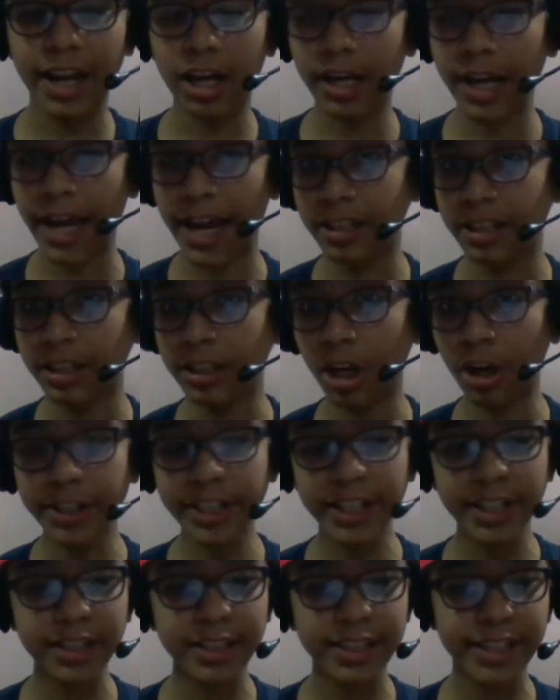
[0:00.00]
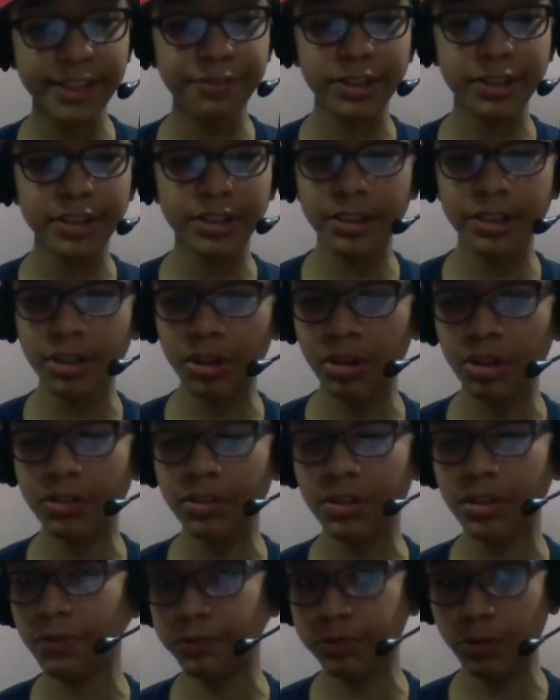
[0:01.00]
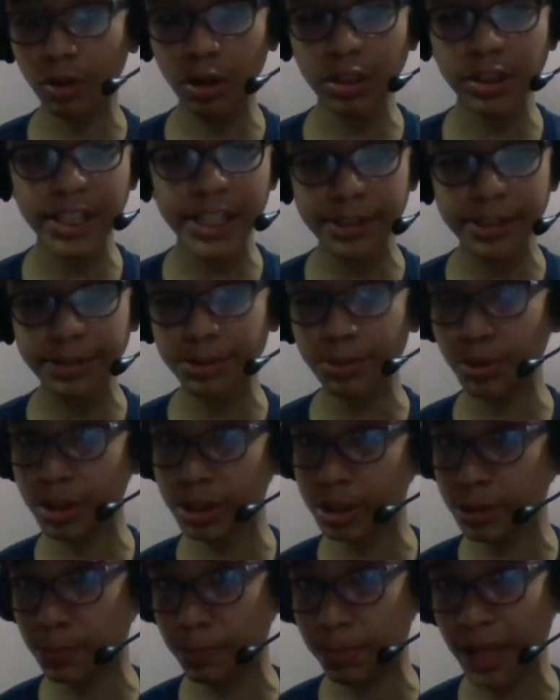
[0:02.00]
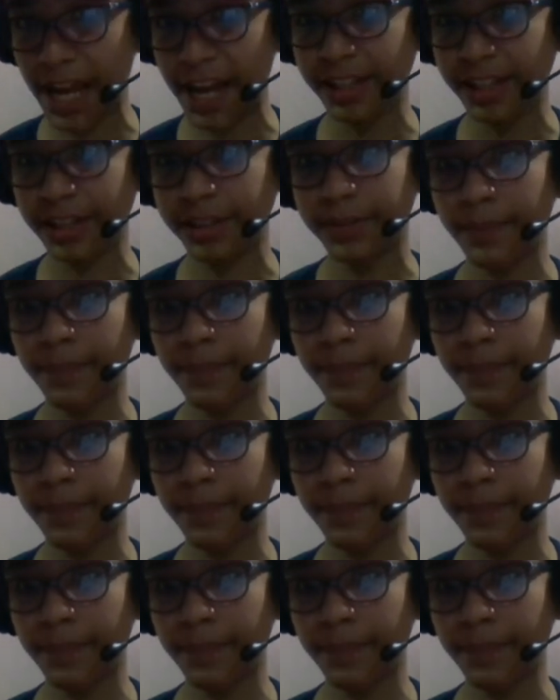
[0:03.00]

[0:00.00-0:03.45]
and accordingly we did not fall into his plan.